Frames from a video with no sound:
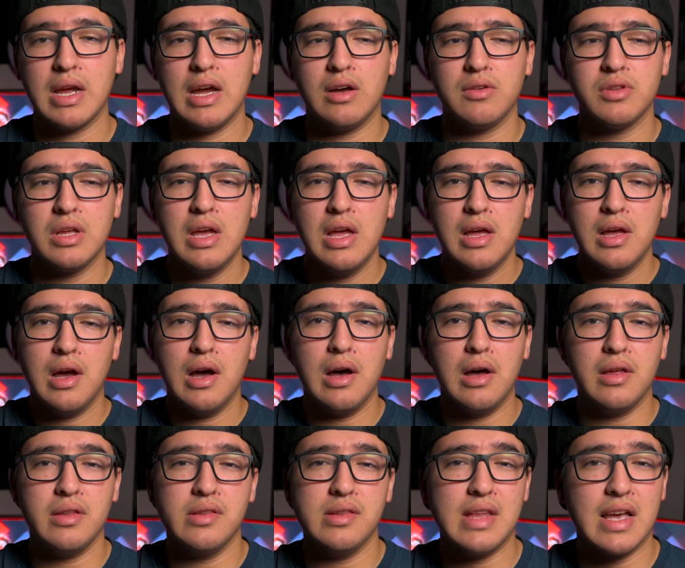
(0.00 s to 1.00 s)
out
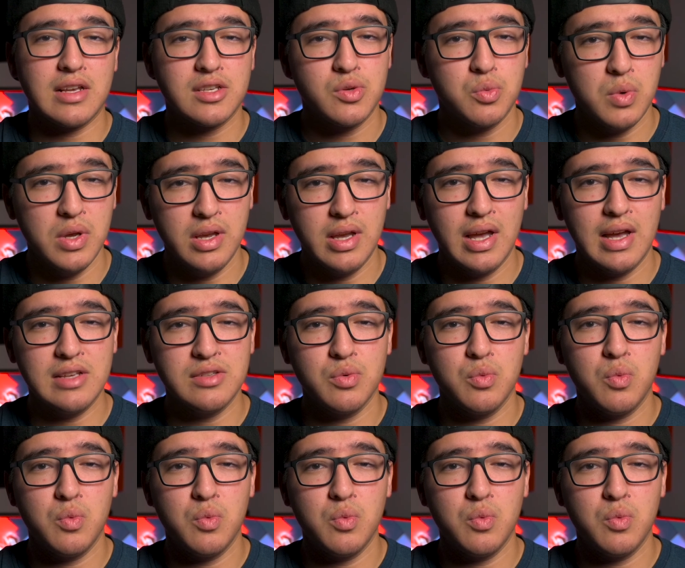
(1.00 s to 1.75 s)
next week as